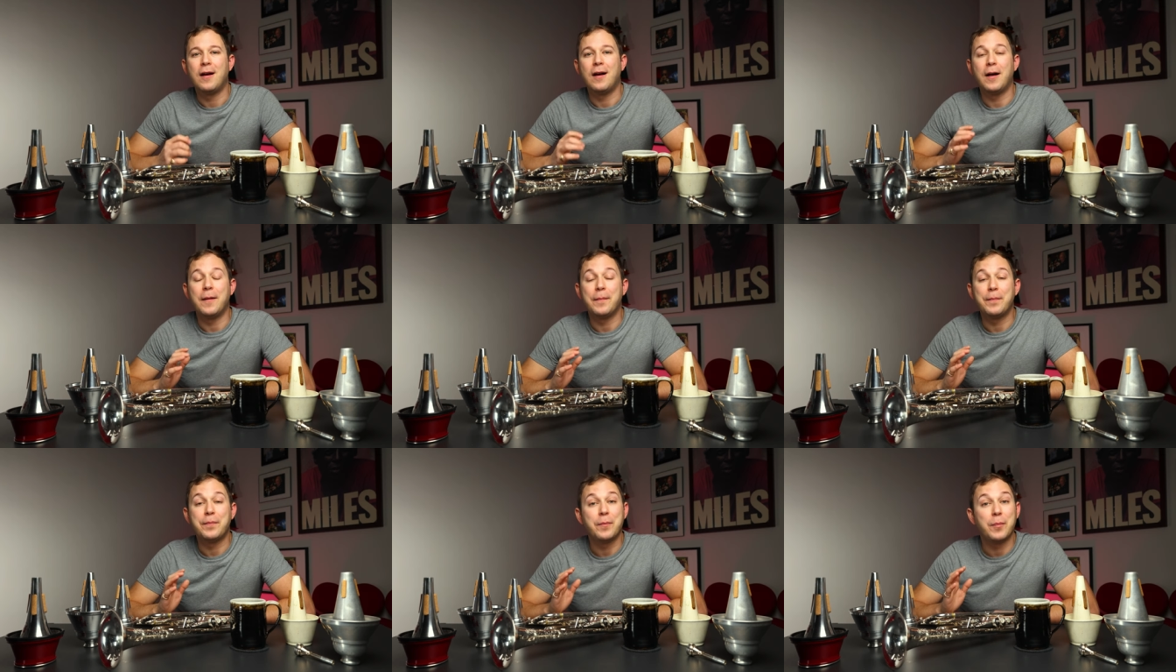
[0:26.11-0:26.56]

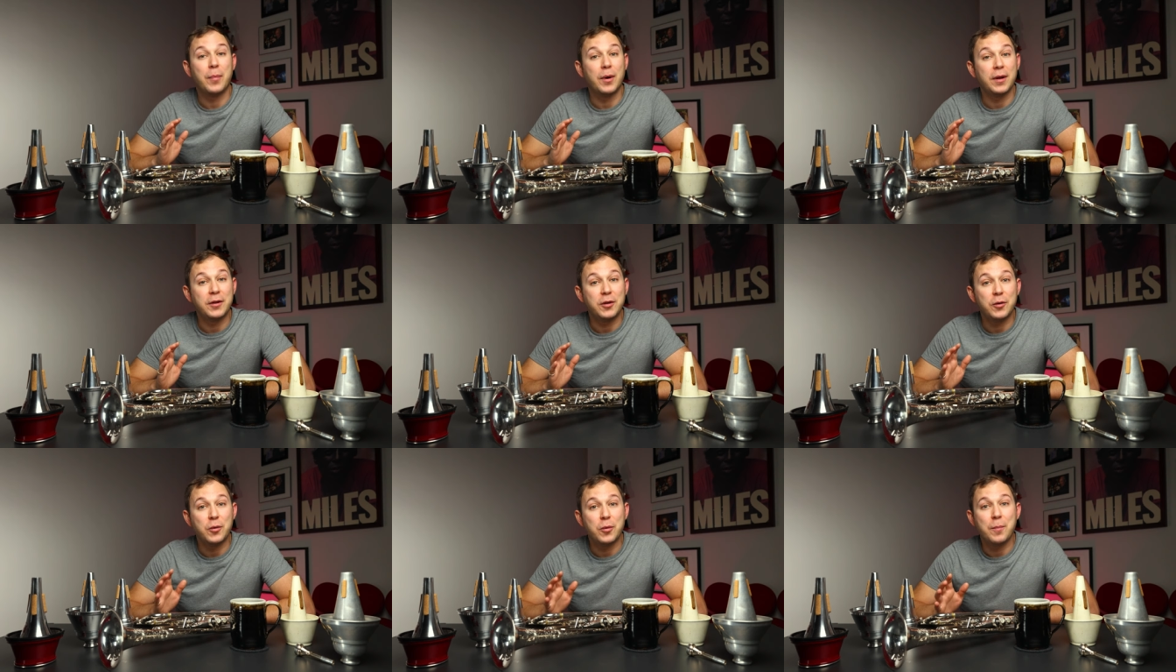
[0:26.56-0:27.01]
um,
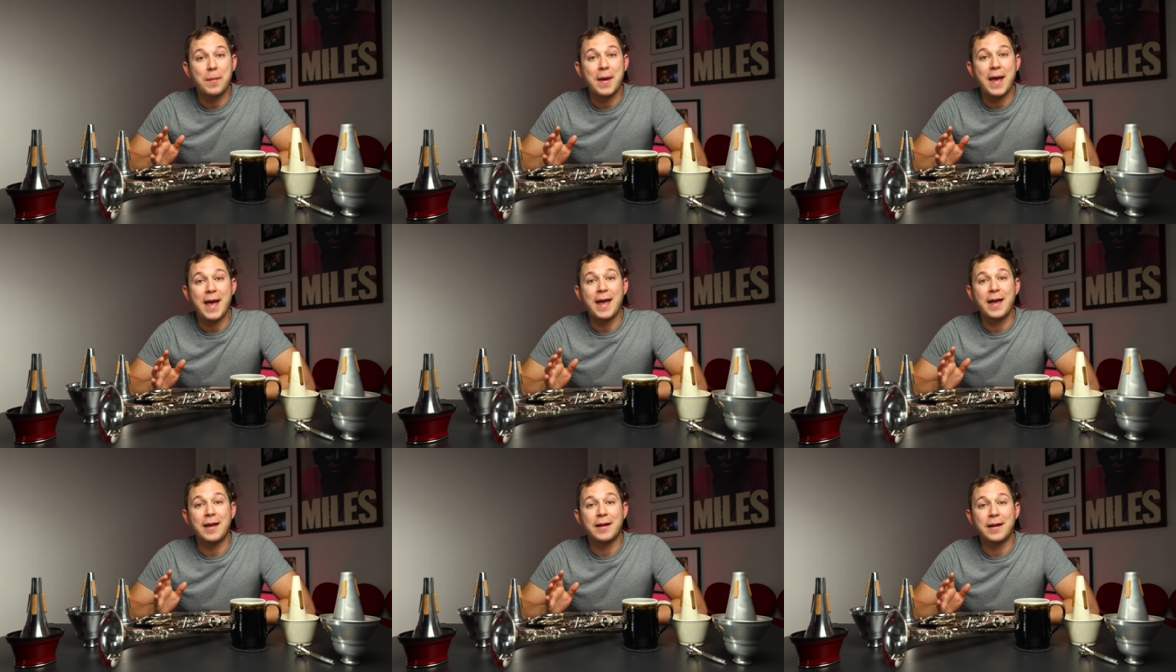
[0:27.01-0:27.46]
but you
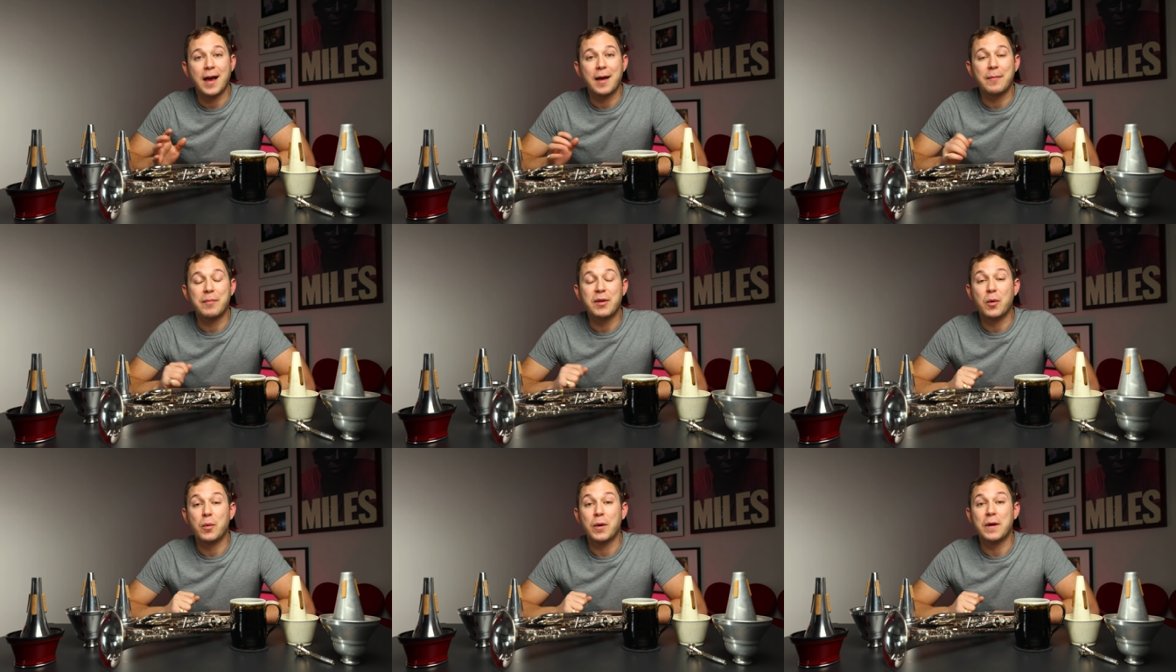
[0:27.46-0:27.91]
may
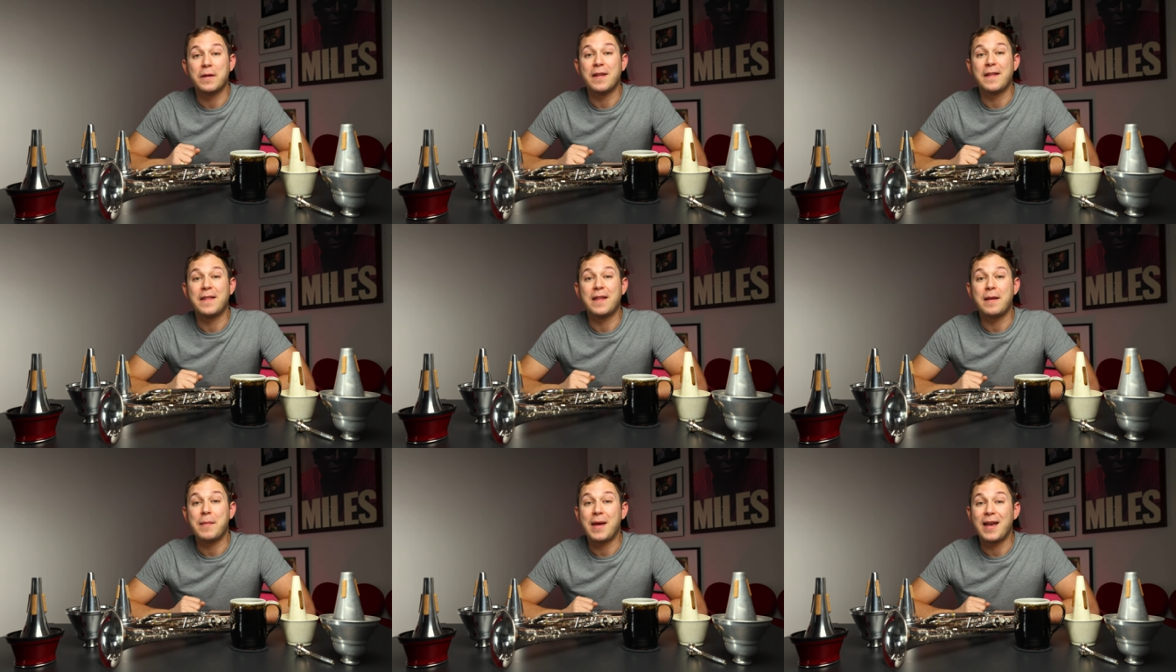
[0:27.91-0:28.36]
not be aware
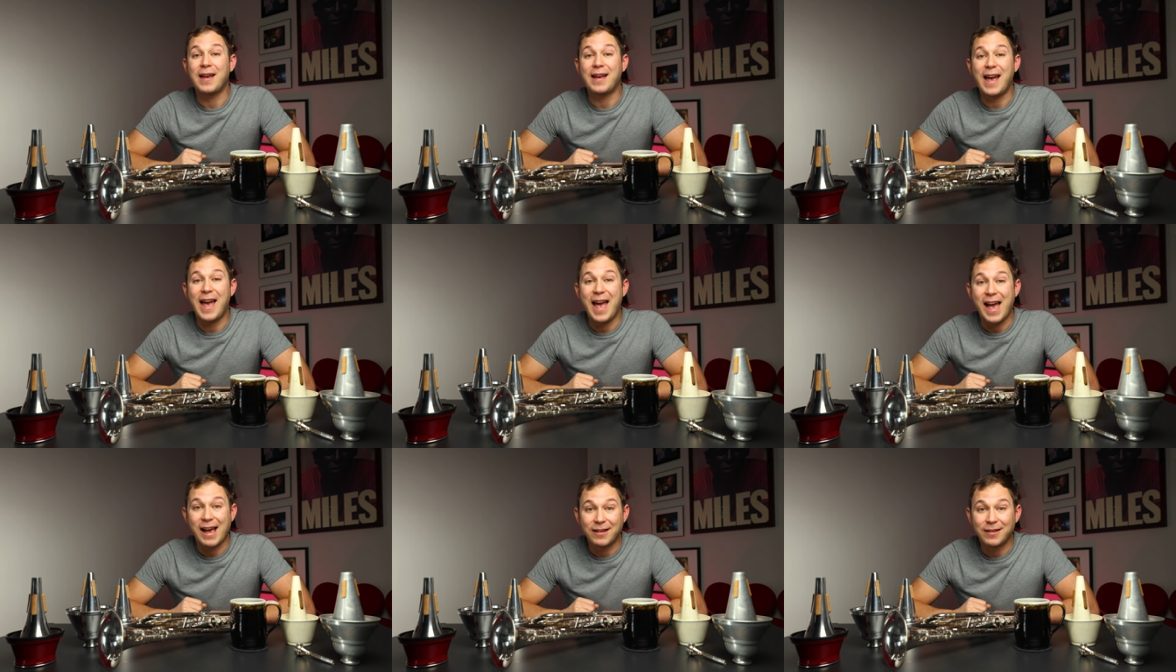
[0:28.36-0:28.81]
that they make
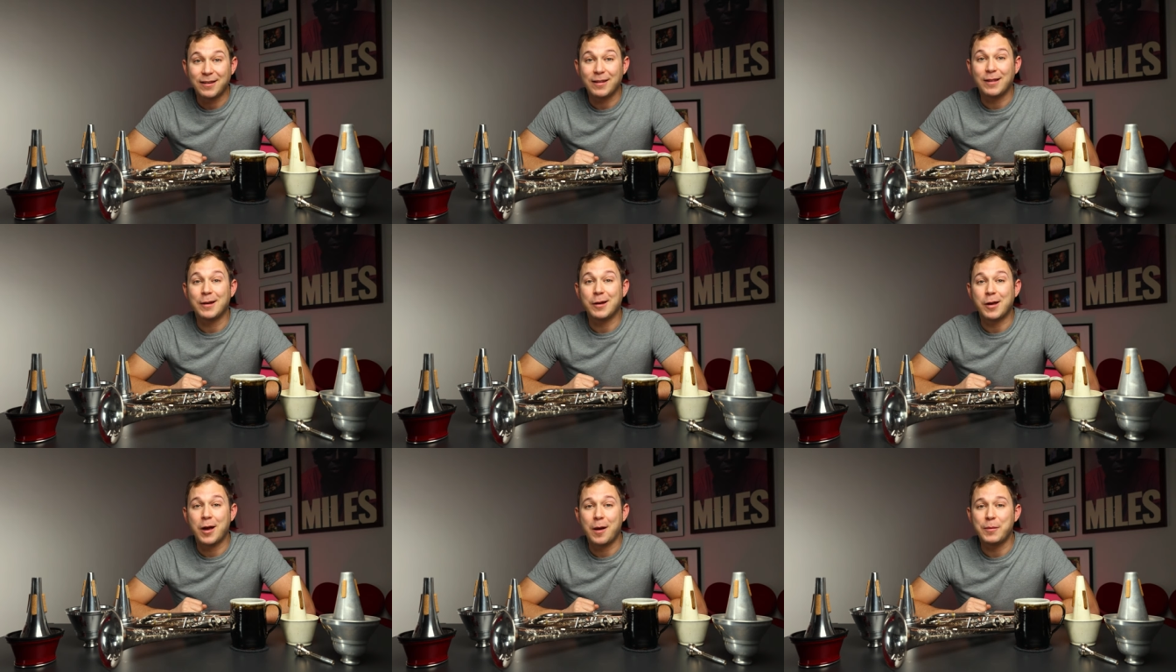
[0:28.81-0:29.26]

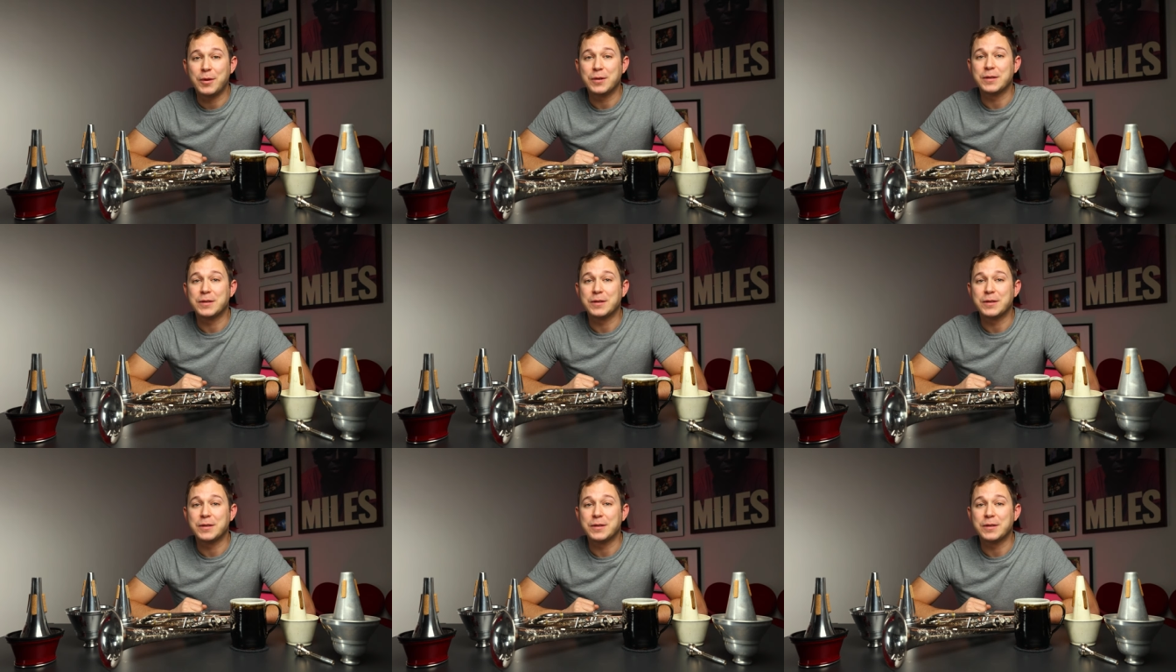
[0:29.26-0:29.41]
excellent cup